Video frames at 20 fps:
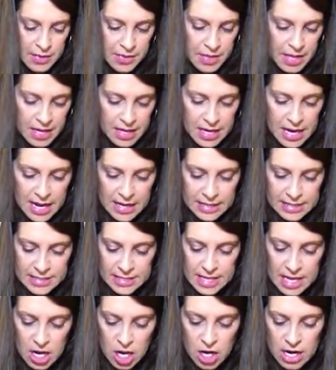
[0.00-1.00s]
Then next
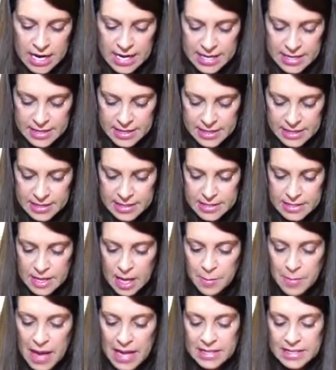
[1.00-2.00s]
there is
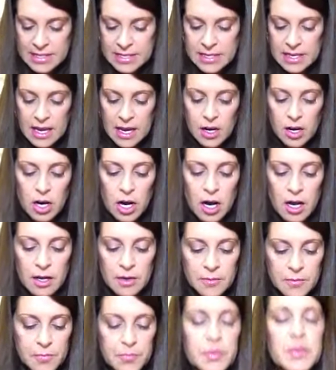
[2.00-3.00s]
a mascara.
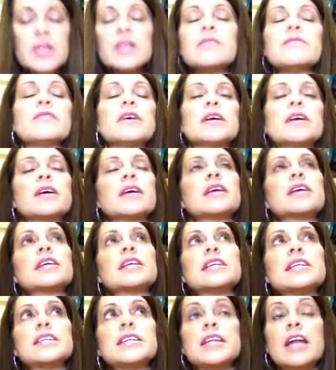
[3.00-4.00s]
If I can
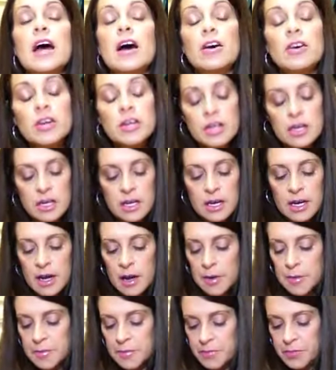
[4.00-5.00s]
get it out.
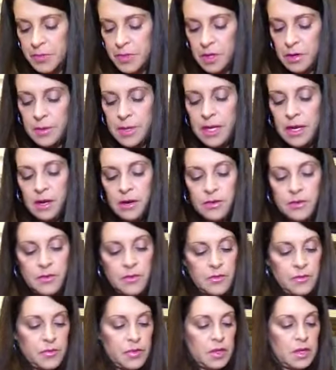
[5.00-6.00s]
Yep, there we go.
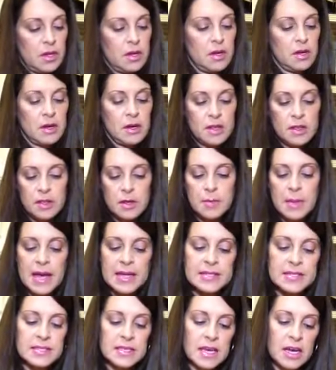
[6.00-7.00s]
The
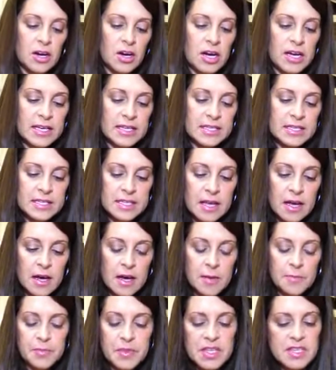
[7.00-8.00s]
mascara is the
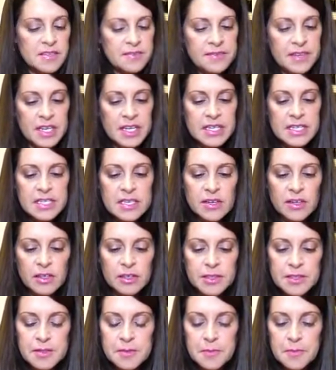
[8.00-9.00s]

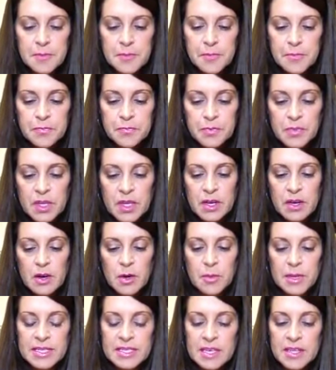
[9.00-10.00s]
Definicils. I
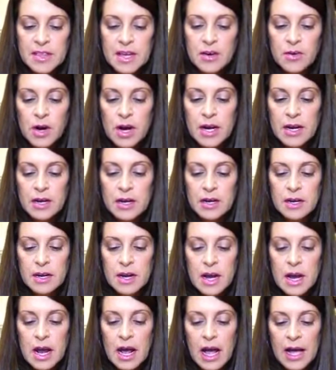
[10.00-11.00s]
hope I said that right.
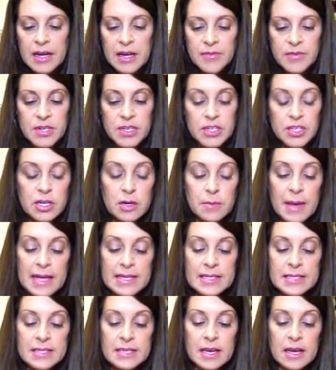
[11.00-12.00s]
High definition
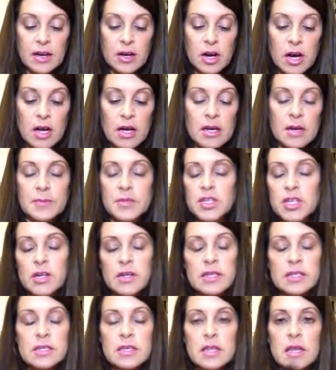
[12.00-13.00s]
mascara, and I'm sure
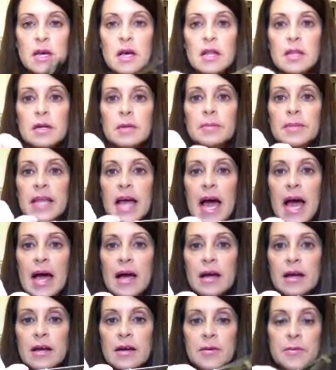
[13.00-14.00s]
it's in the color
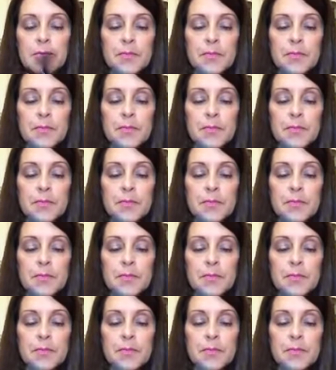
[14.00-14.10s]
black.